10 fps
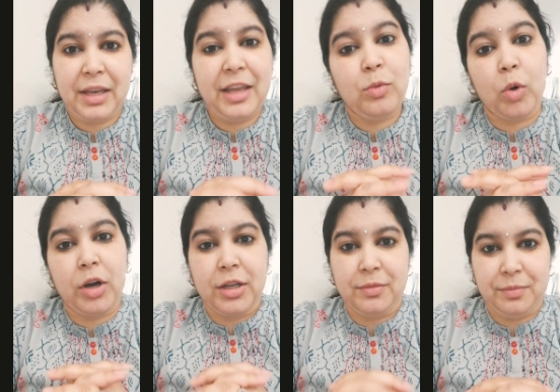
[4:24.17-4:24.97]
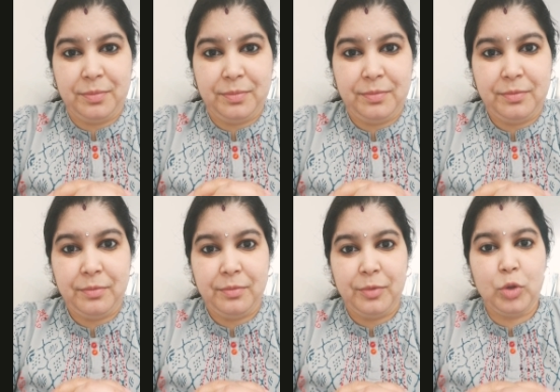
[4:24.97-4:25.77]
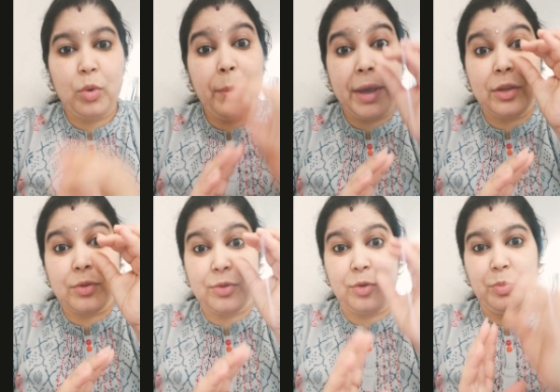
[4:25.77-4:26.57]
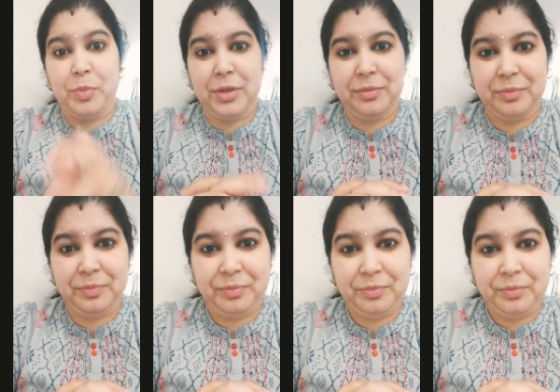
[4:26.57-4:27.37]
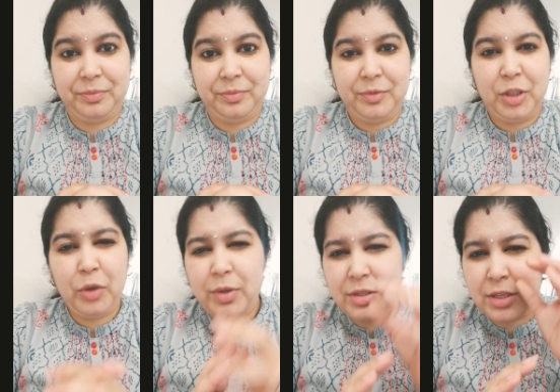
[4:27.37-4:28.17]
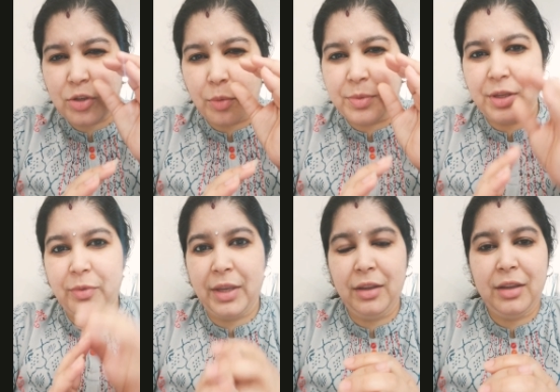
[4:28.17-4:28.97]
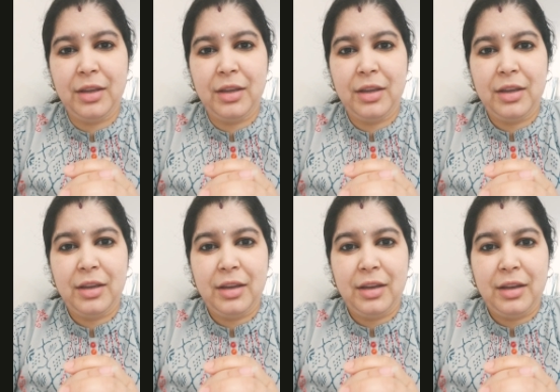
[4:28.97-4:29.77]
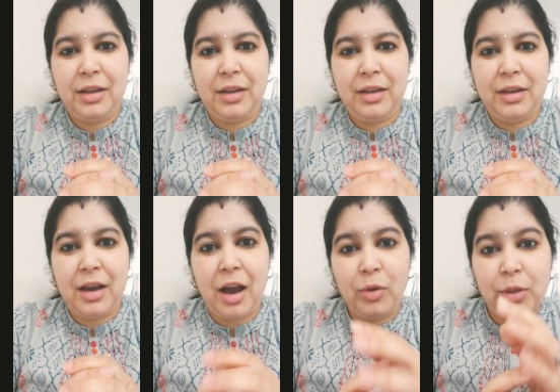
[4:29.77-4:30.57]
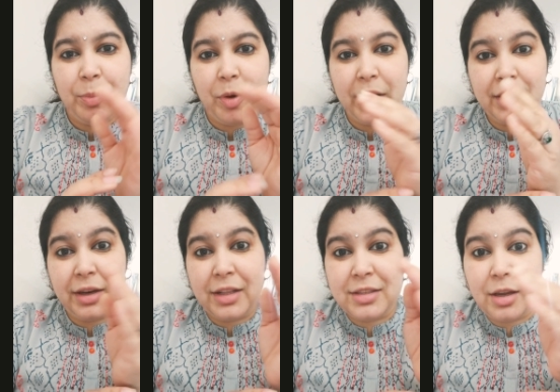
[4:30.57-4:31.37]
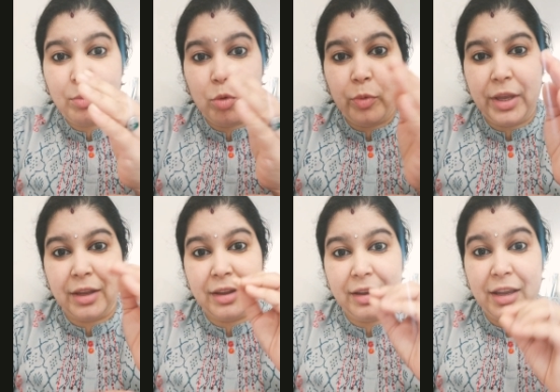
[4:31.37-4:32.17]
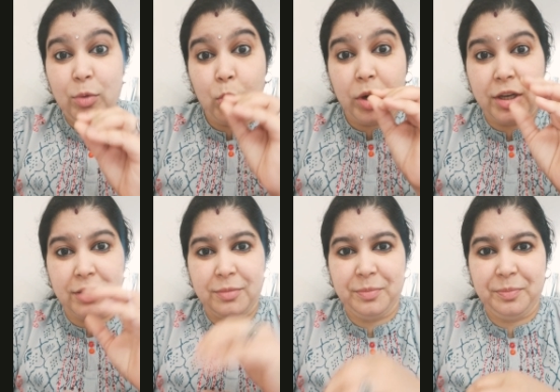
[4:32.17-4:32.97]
in water through a microscope. So he was just observing how the pollen grains are moving in water.